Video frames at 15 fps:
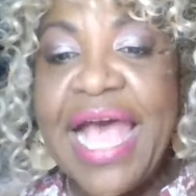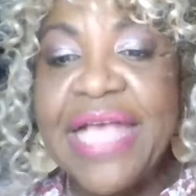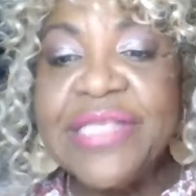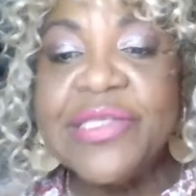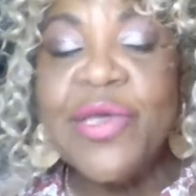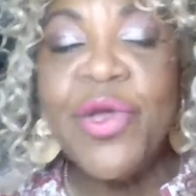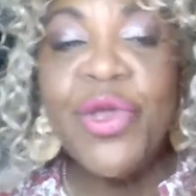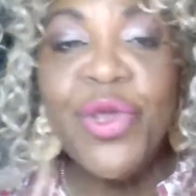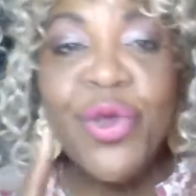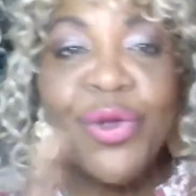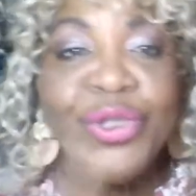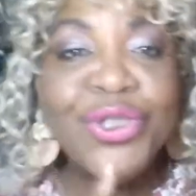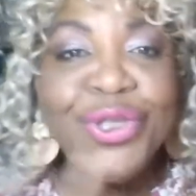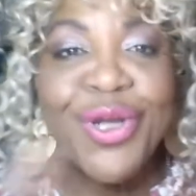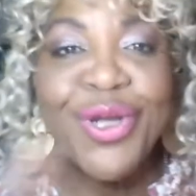And so
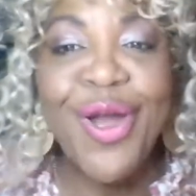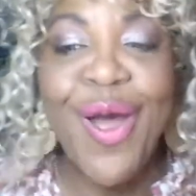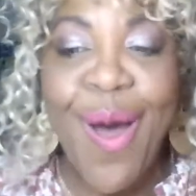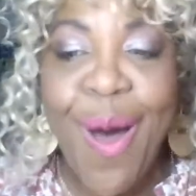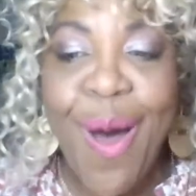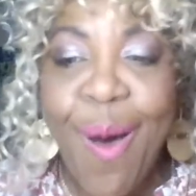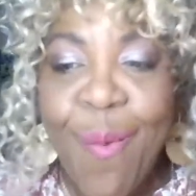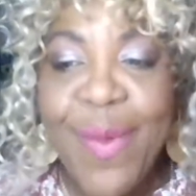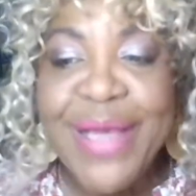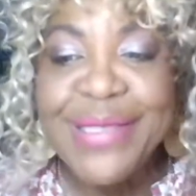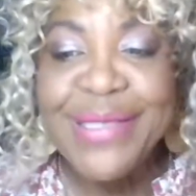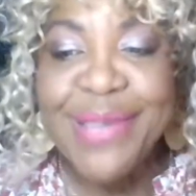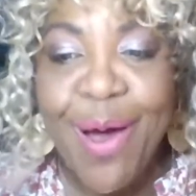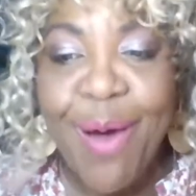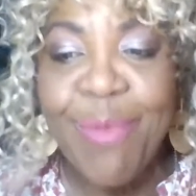you should
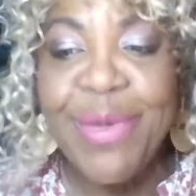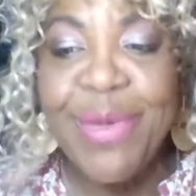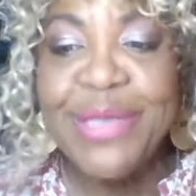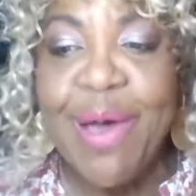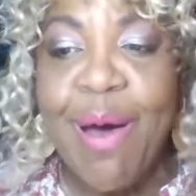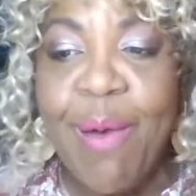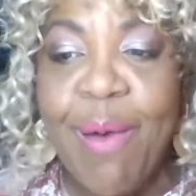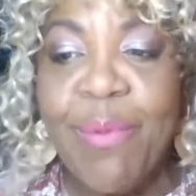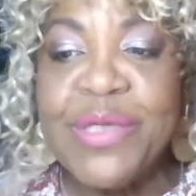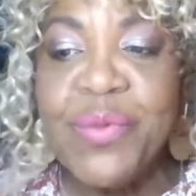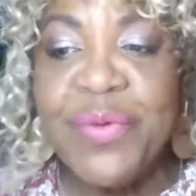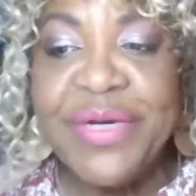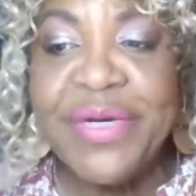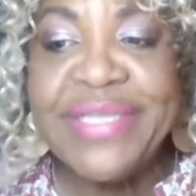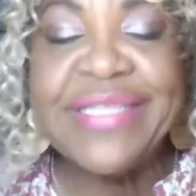always, always,
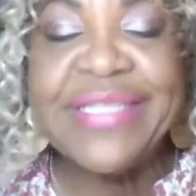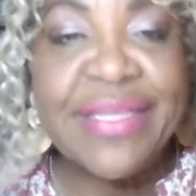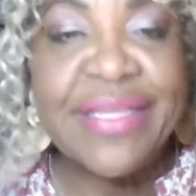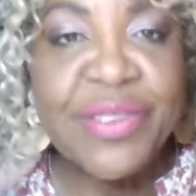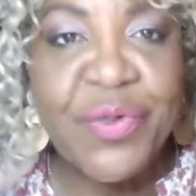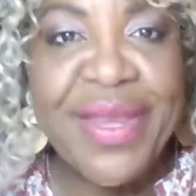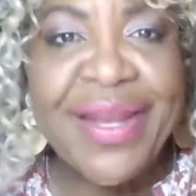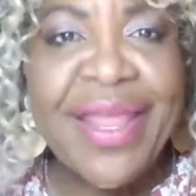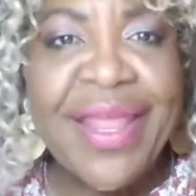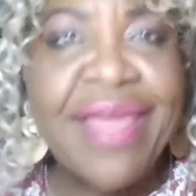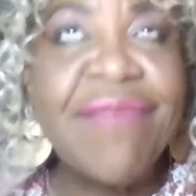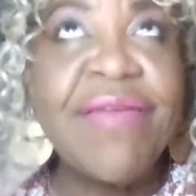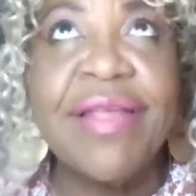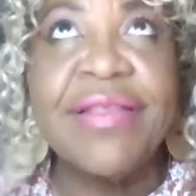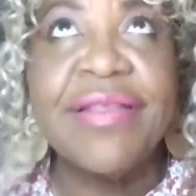always wear sunscreen,
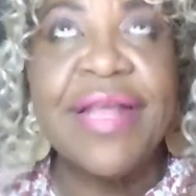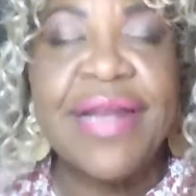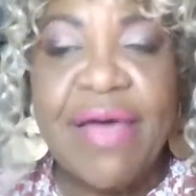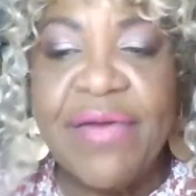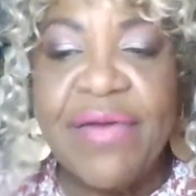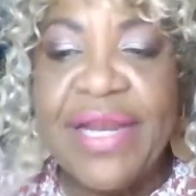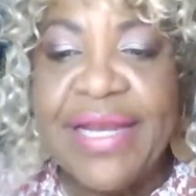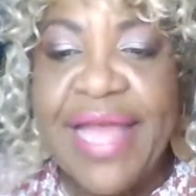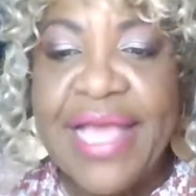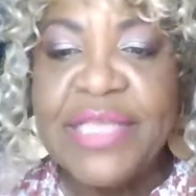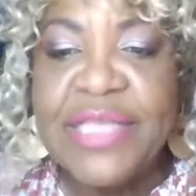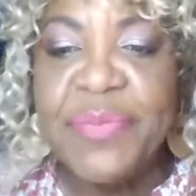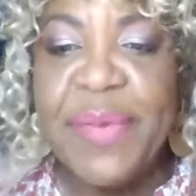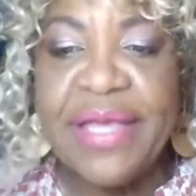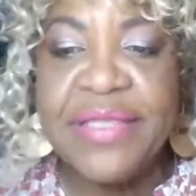even on the cloudy
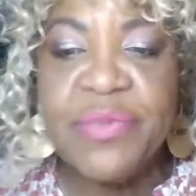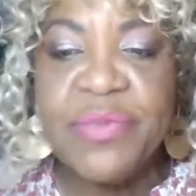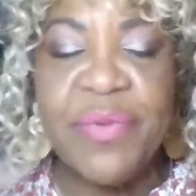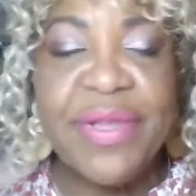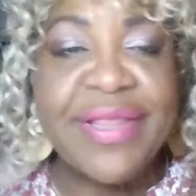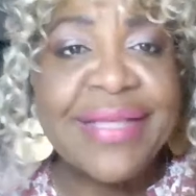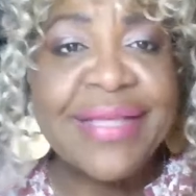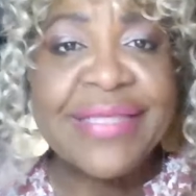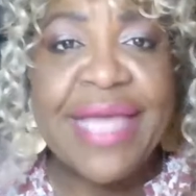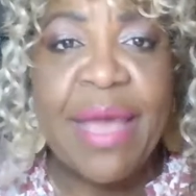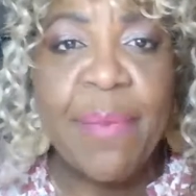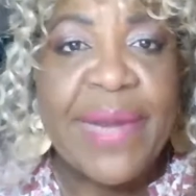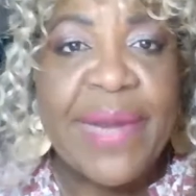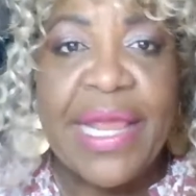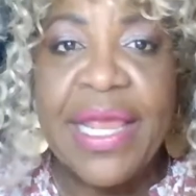days, because when that's
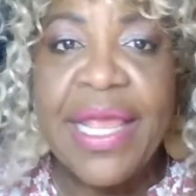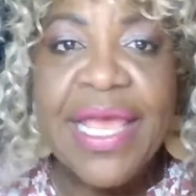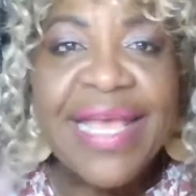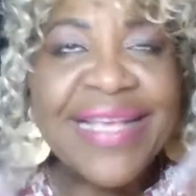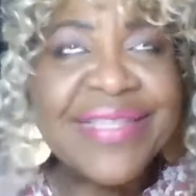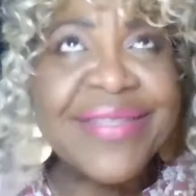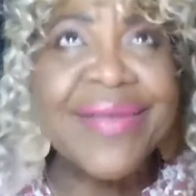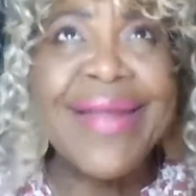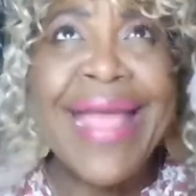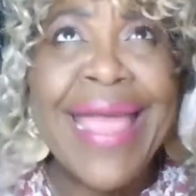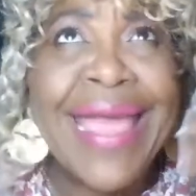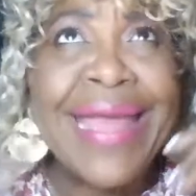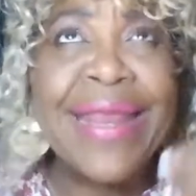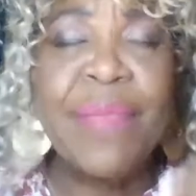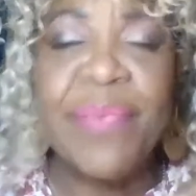happening, still
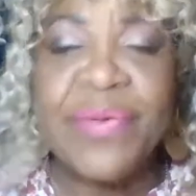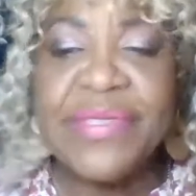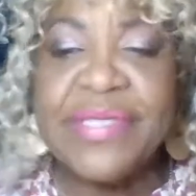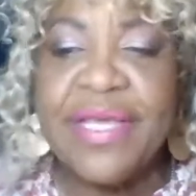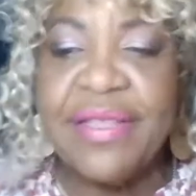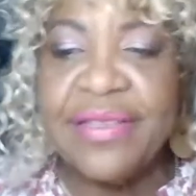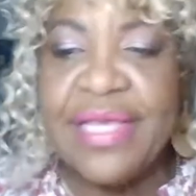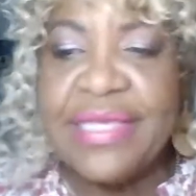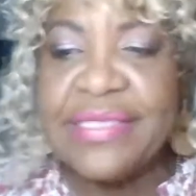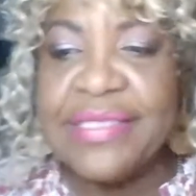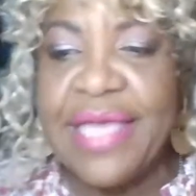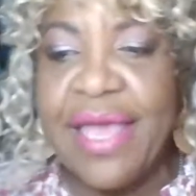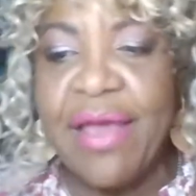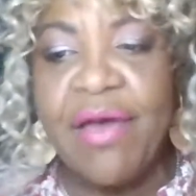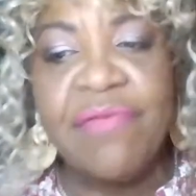80%, they
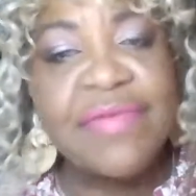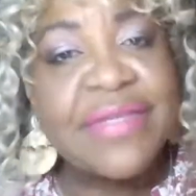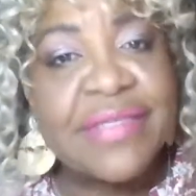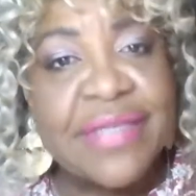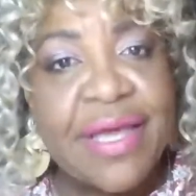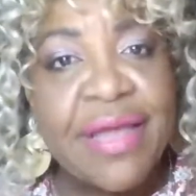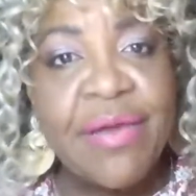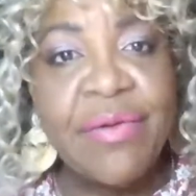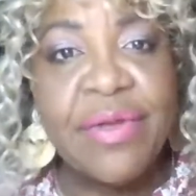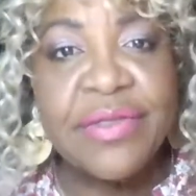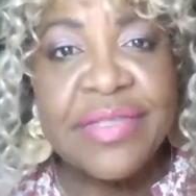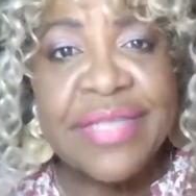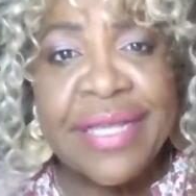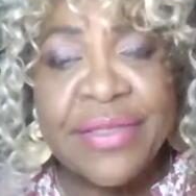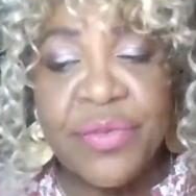say, of the sun,
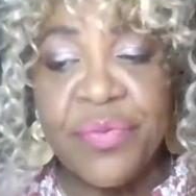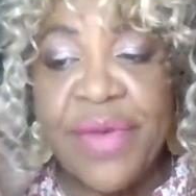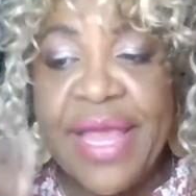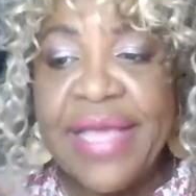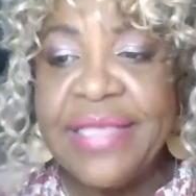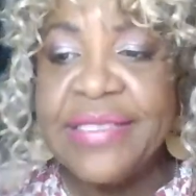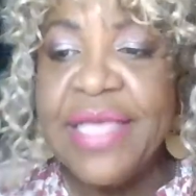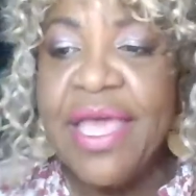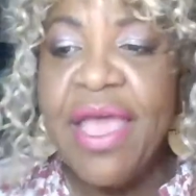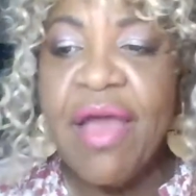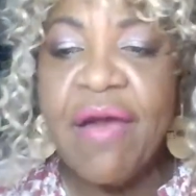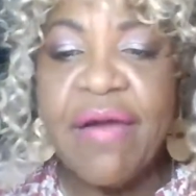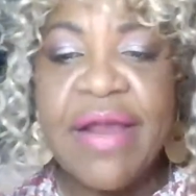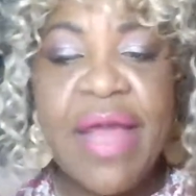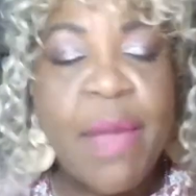sun's rays
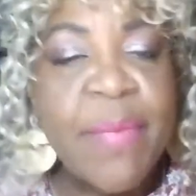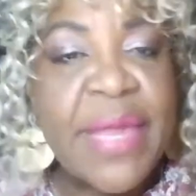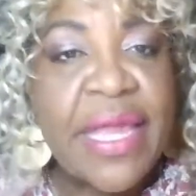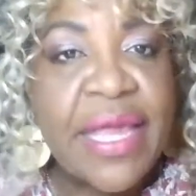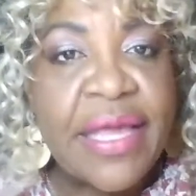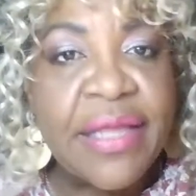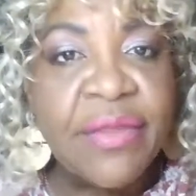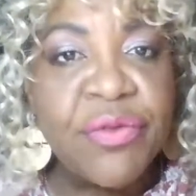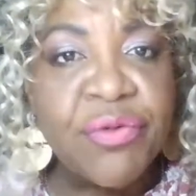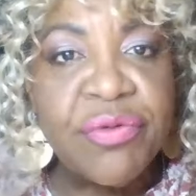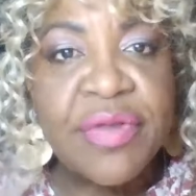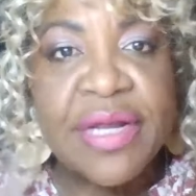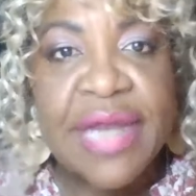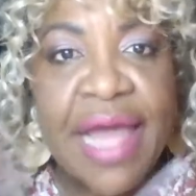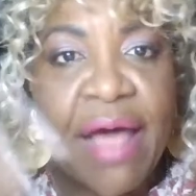are coming in
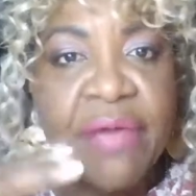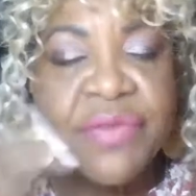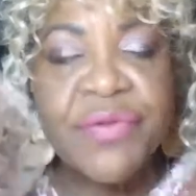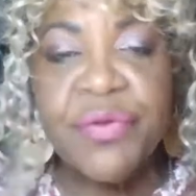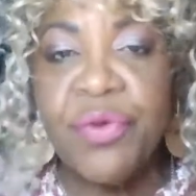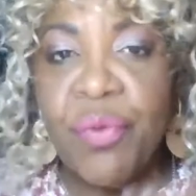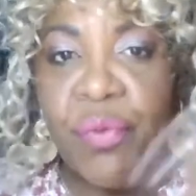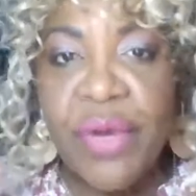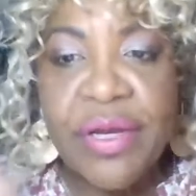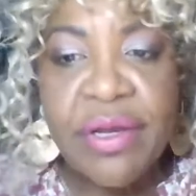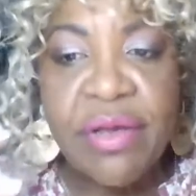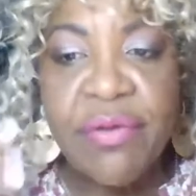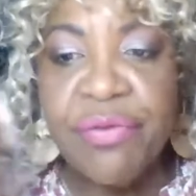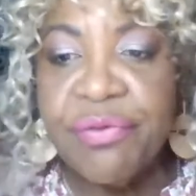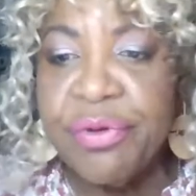through the clouds, through your
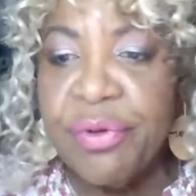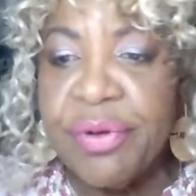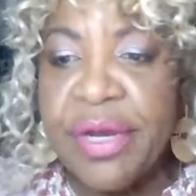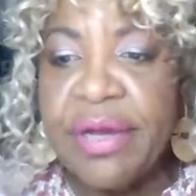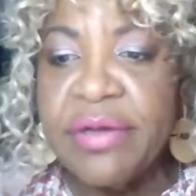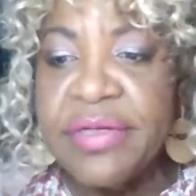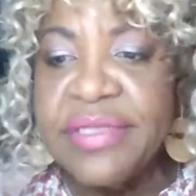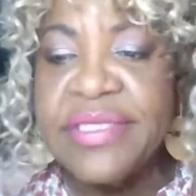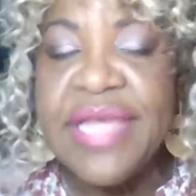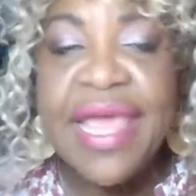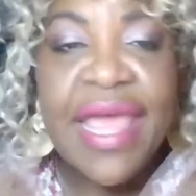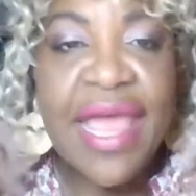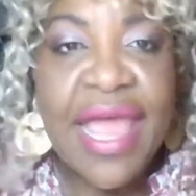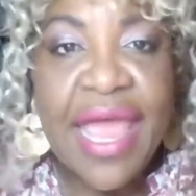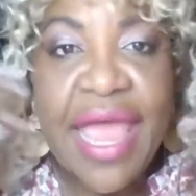window, through your curtains
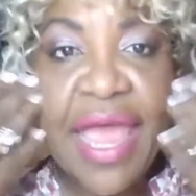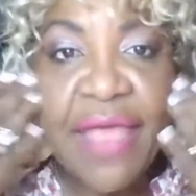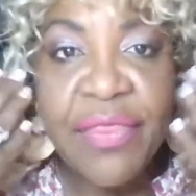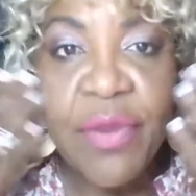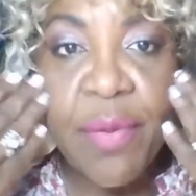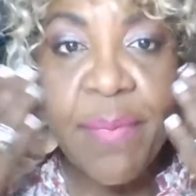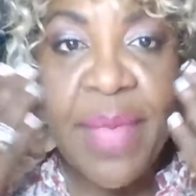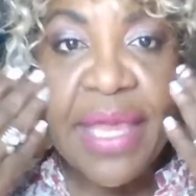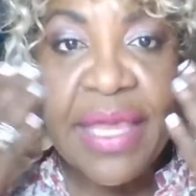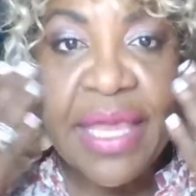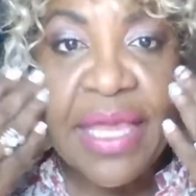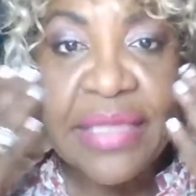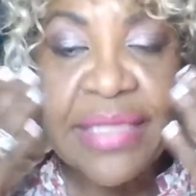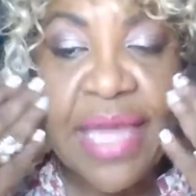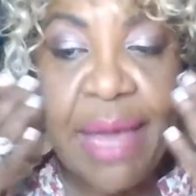and they're
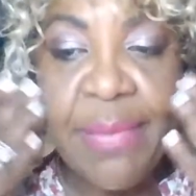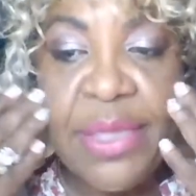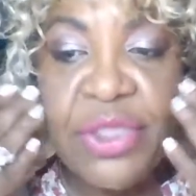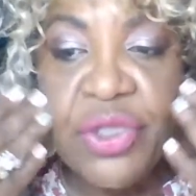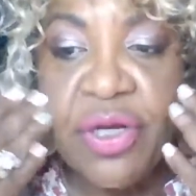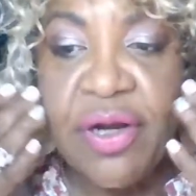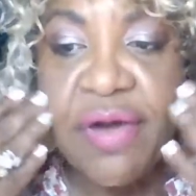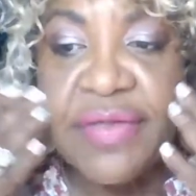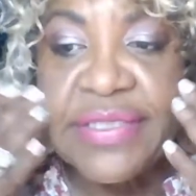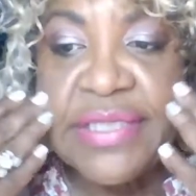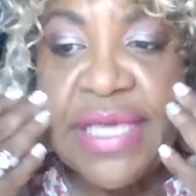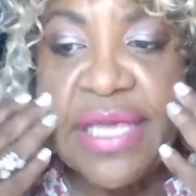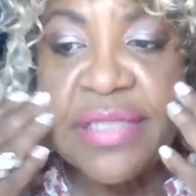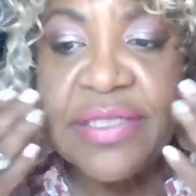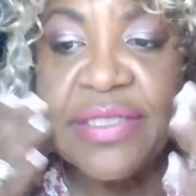making damage on our
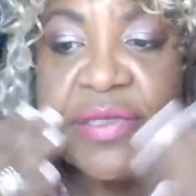skin.